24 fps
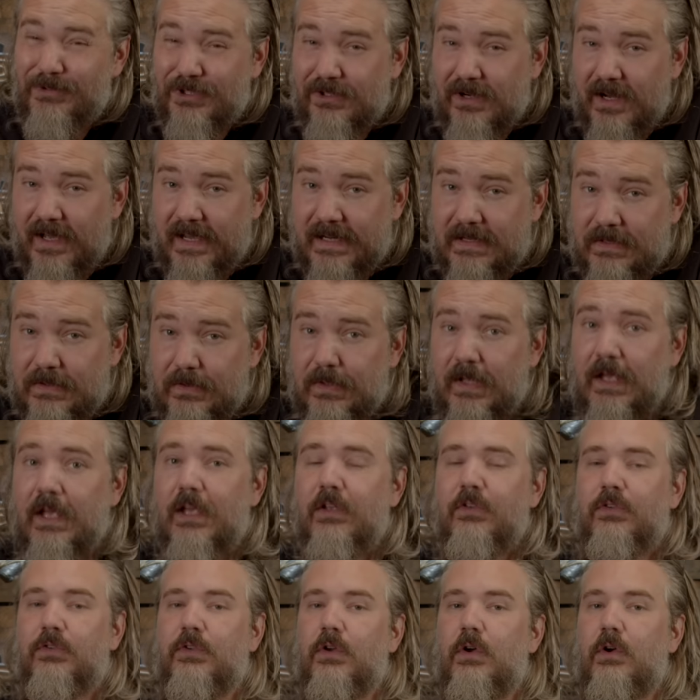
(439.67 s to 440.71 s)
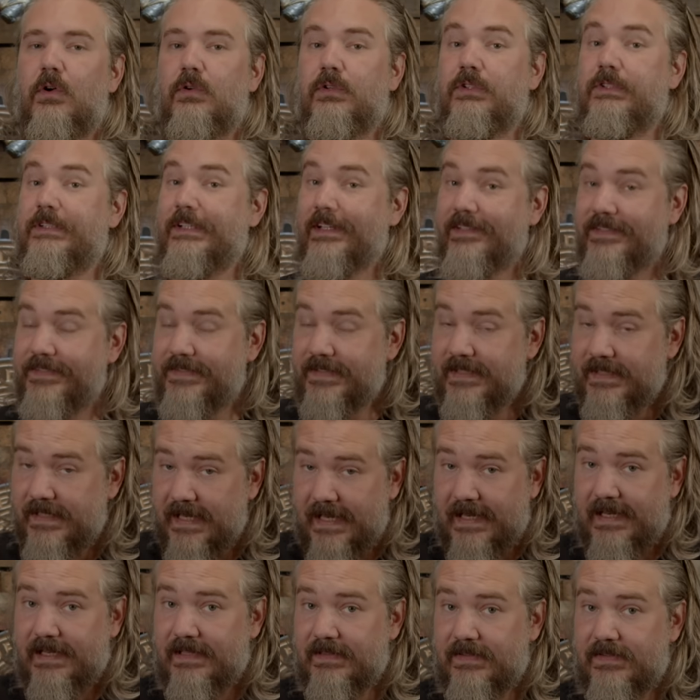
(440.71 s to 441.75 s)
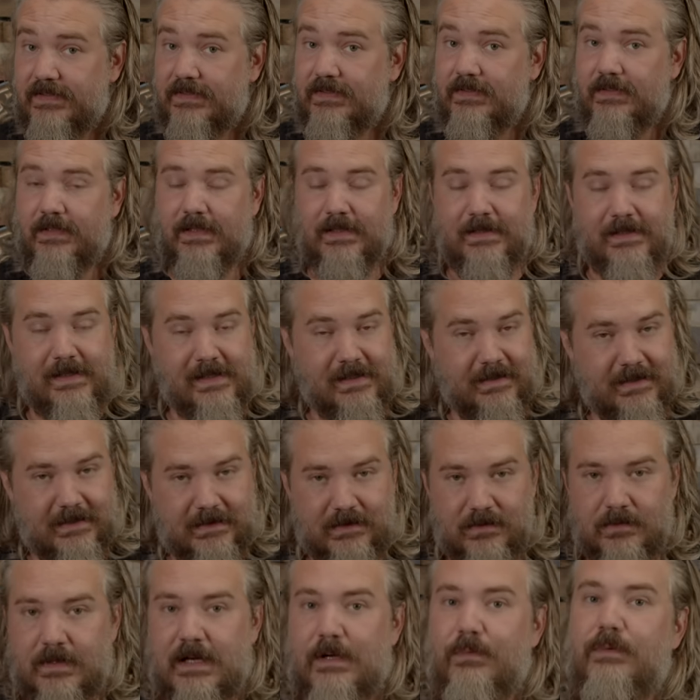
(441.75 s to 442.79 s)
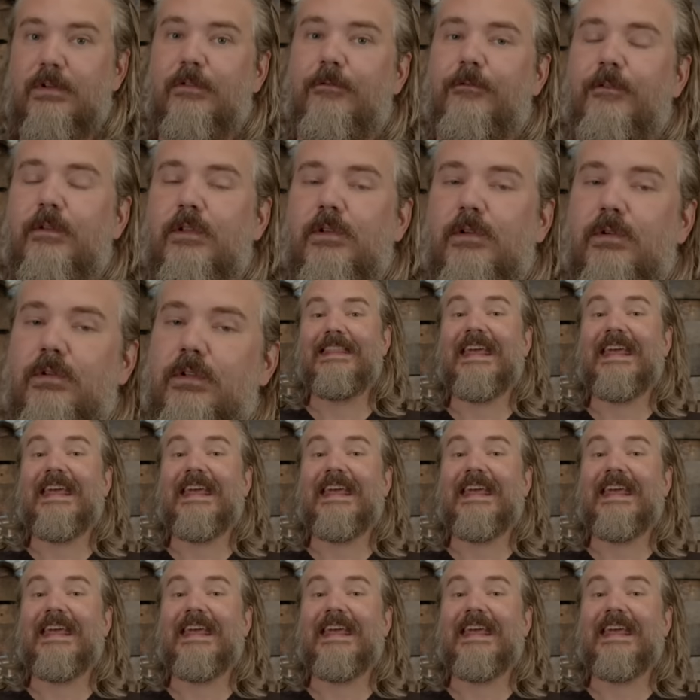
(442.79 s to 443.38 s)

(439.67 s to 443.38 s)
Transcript: trial, so just in case you didn't get the right one for you,